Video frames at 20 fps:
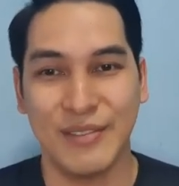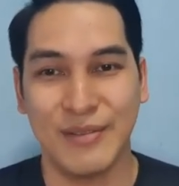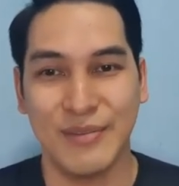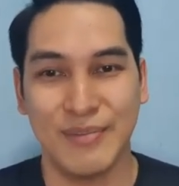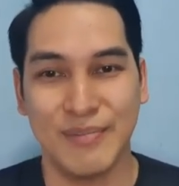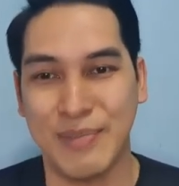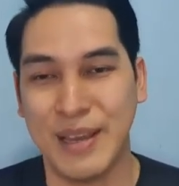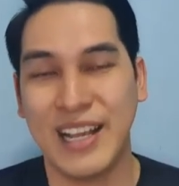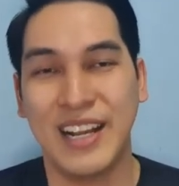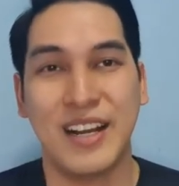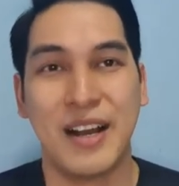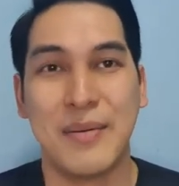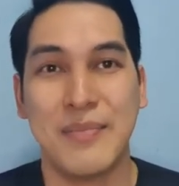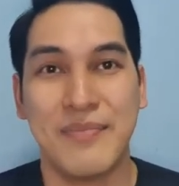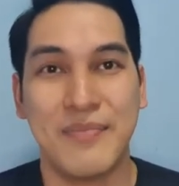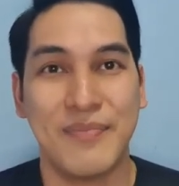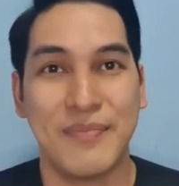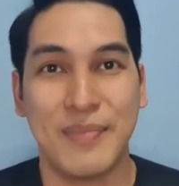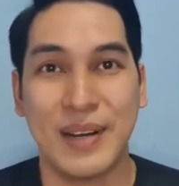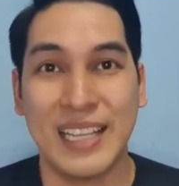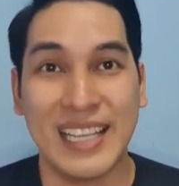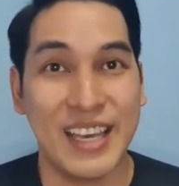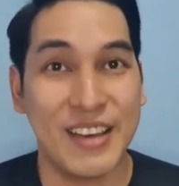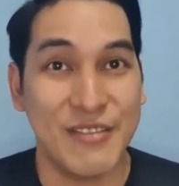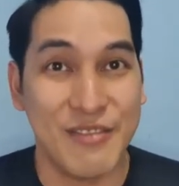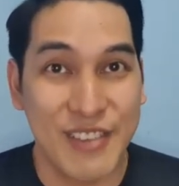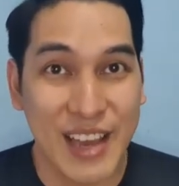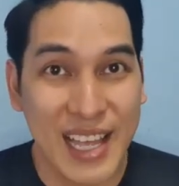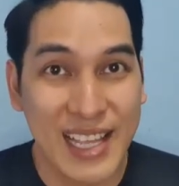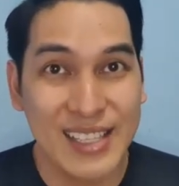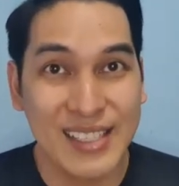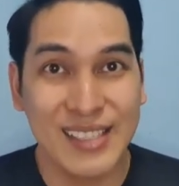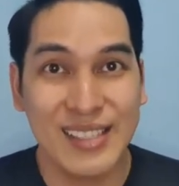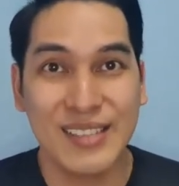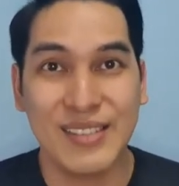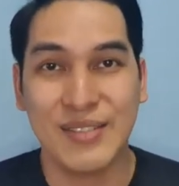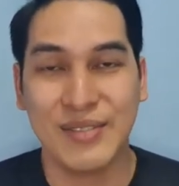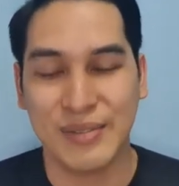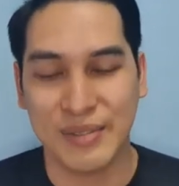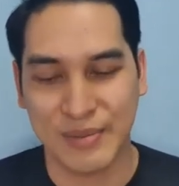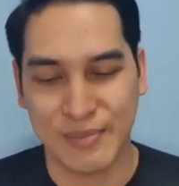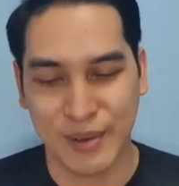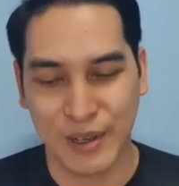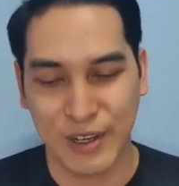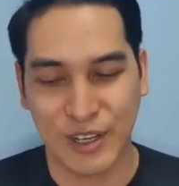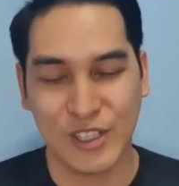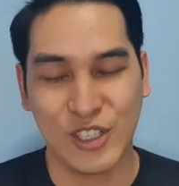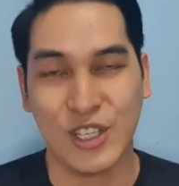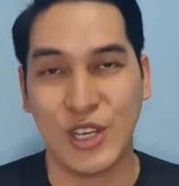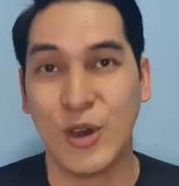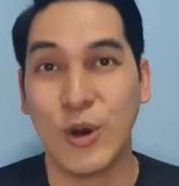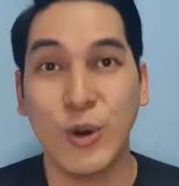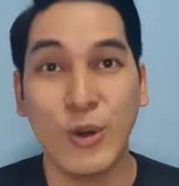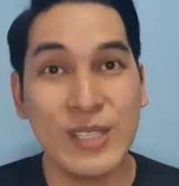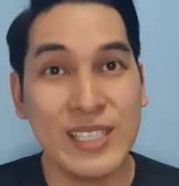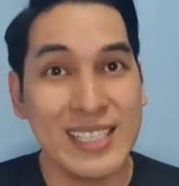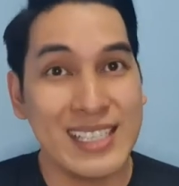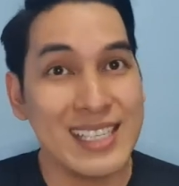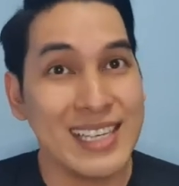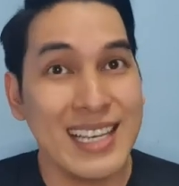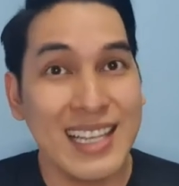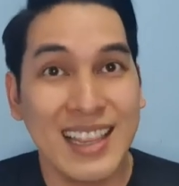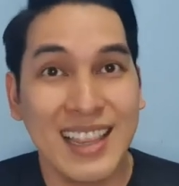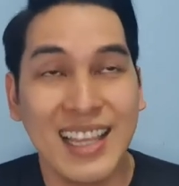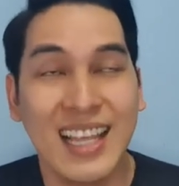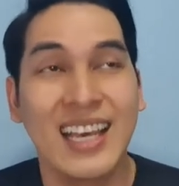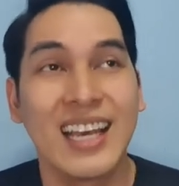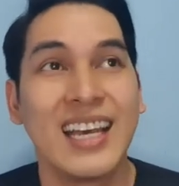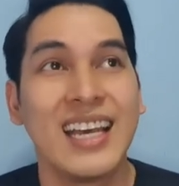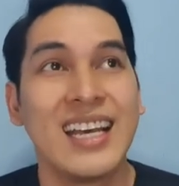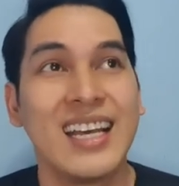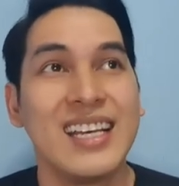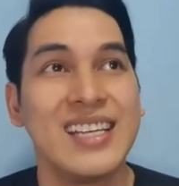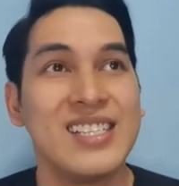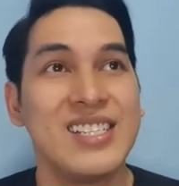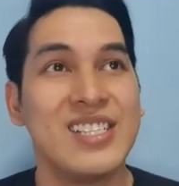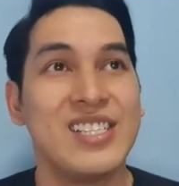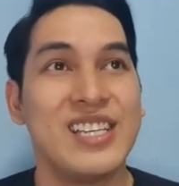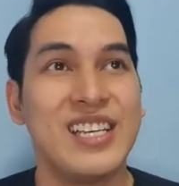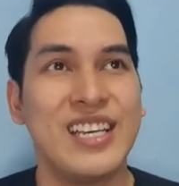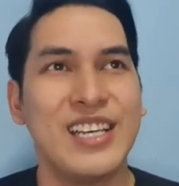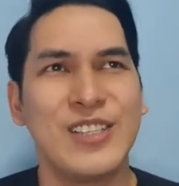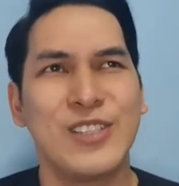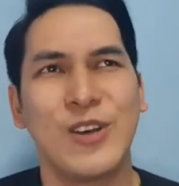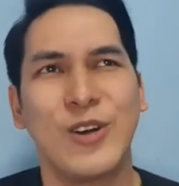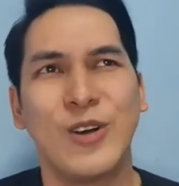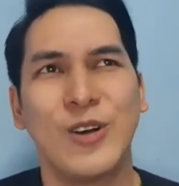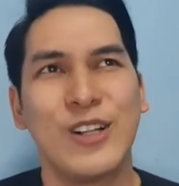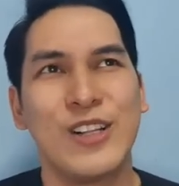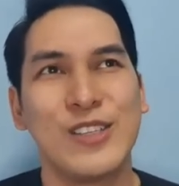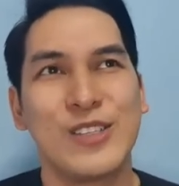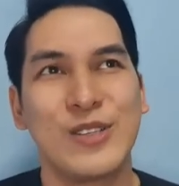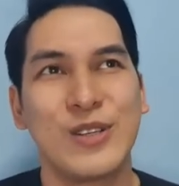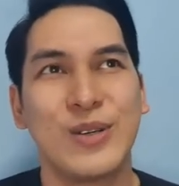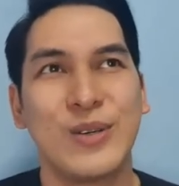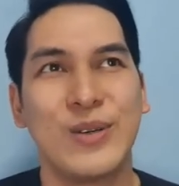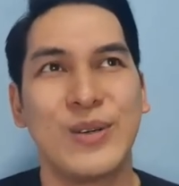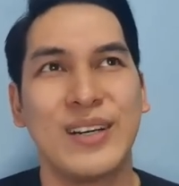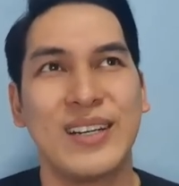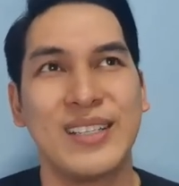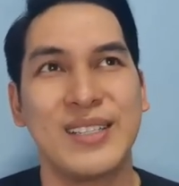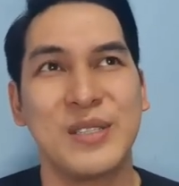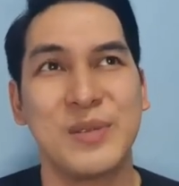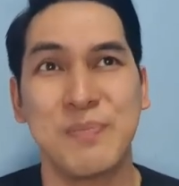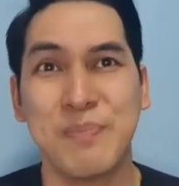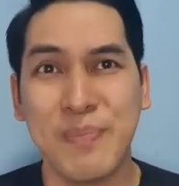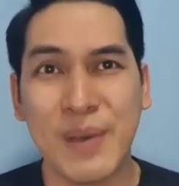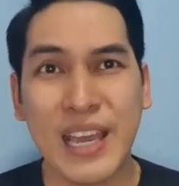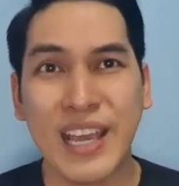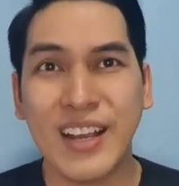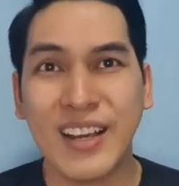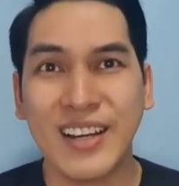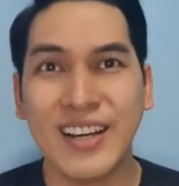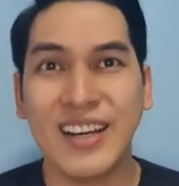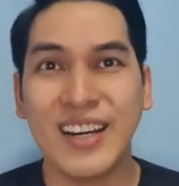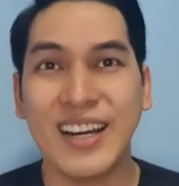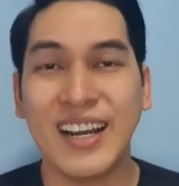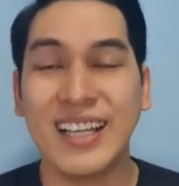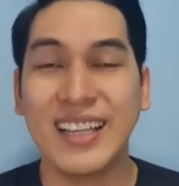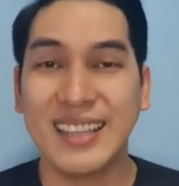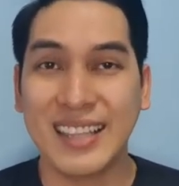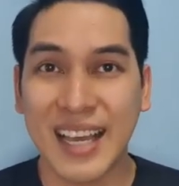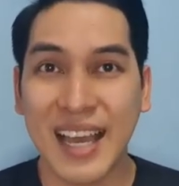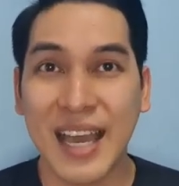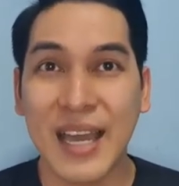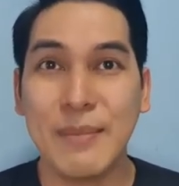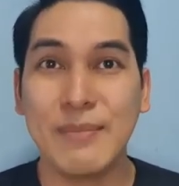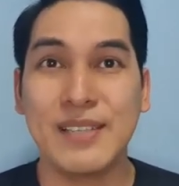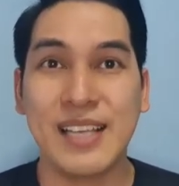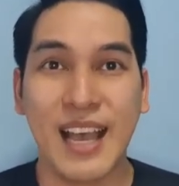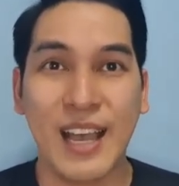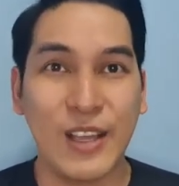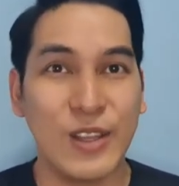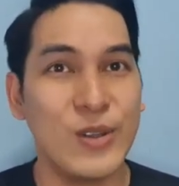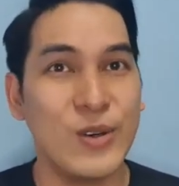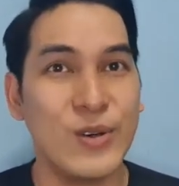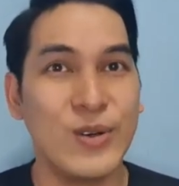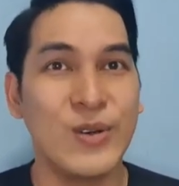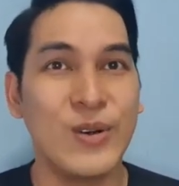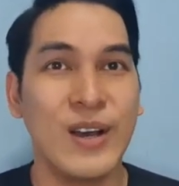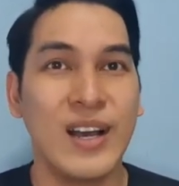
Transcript: big company events because she hosted. She is also a speaker at times. I know.